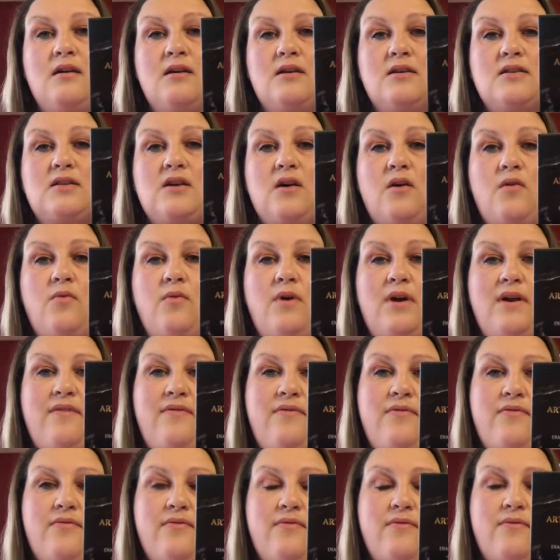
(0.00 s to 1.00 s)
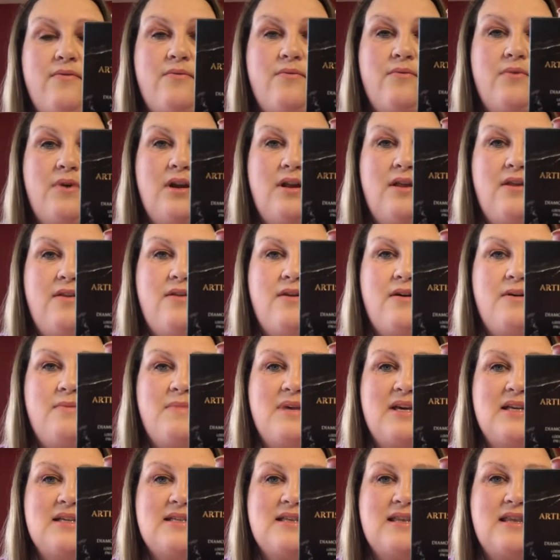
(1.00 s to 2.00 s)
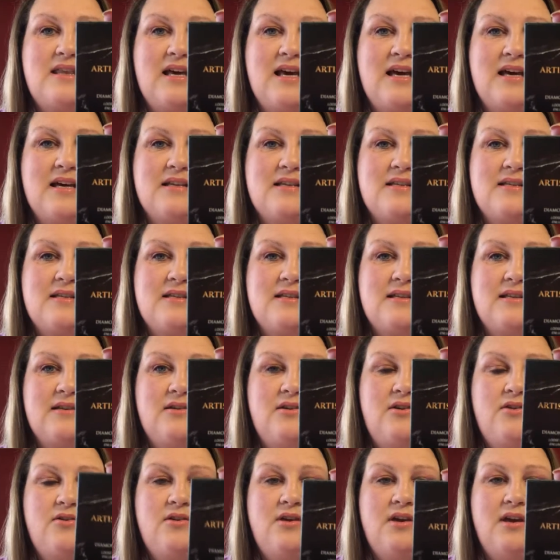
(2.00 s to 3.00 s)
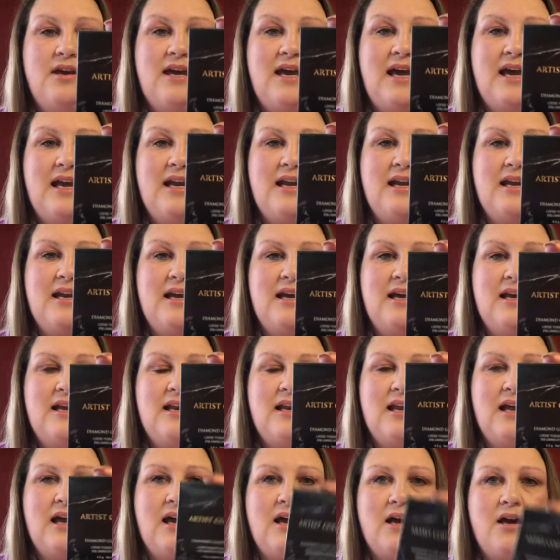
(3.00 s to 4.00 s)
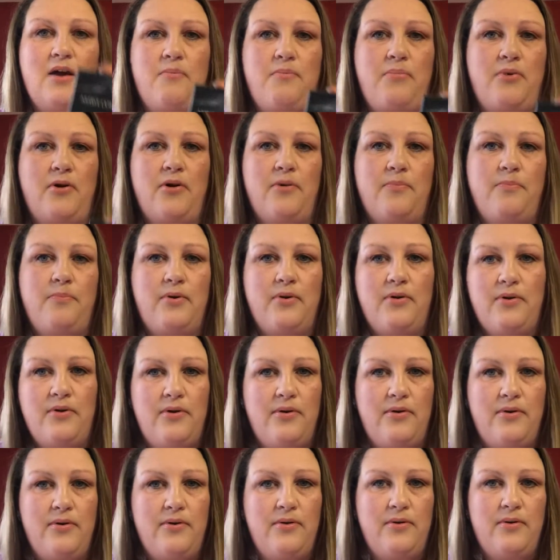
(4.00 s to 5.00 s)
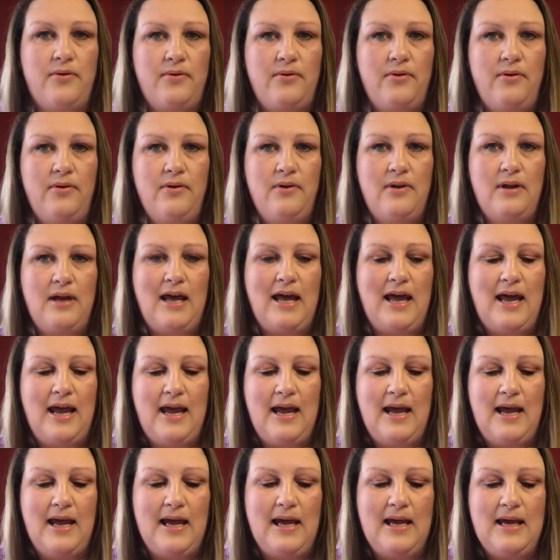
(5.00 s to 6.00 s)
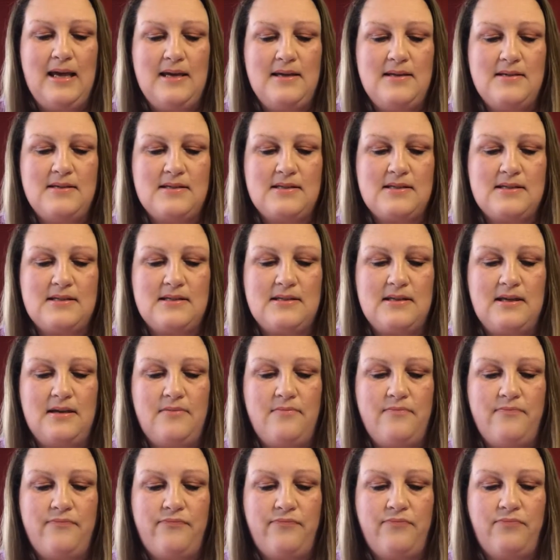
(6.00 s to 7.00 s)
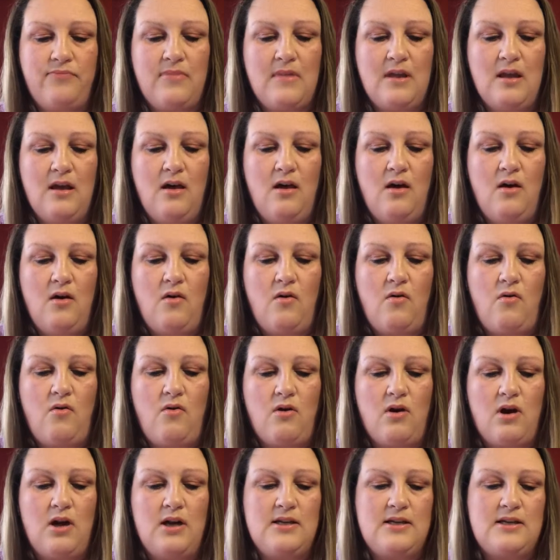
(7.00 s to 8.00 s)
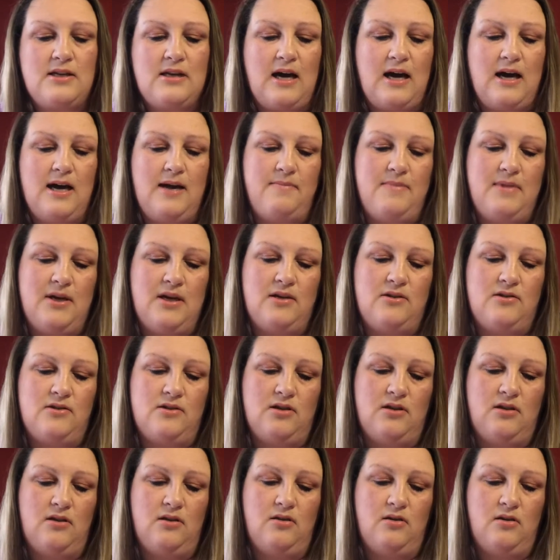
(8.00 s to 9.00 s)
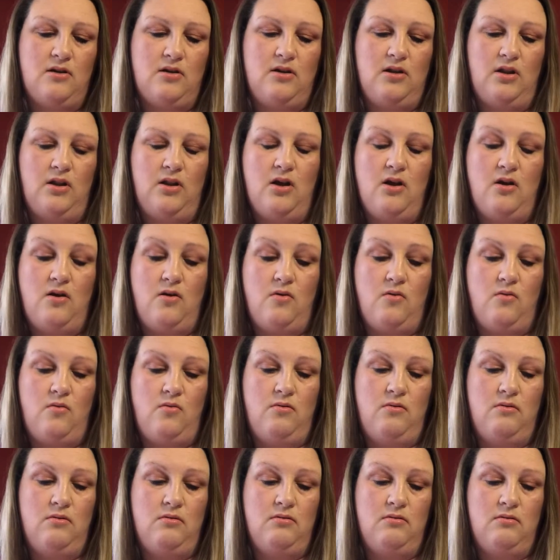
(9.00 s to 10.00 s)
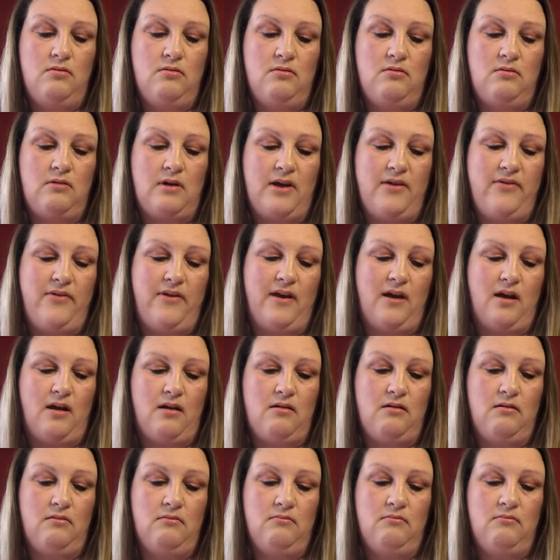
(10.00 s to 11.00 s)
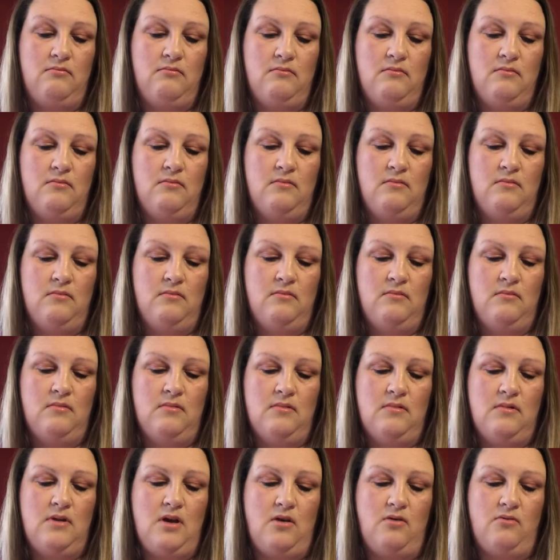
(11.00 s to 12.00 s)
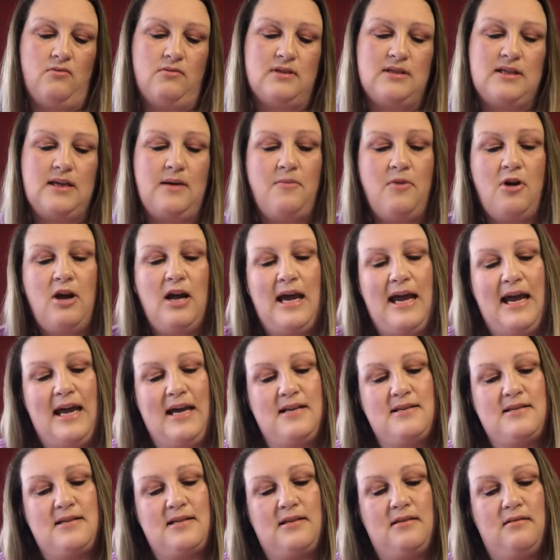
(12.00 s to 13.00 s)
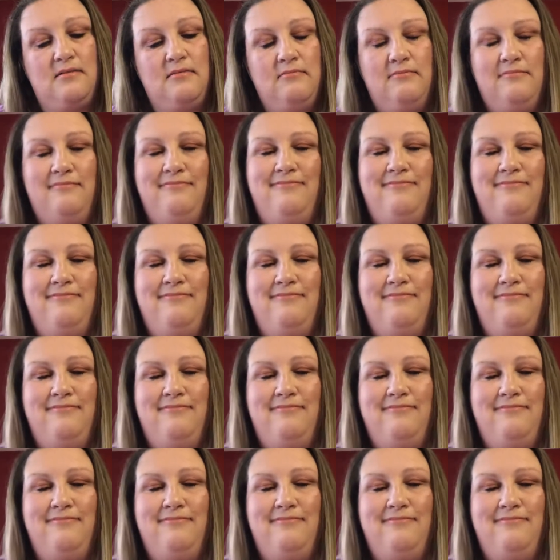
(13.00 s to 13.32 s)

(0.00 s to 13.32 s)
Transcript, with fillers: so one of one of them is this. You could get it in like a purple haze or a diamond glow, I think. No, Summer Haze.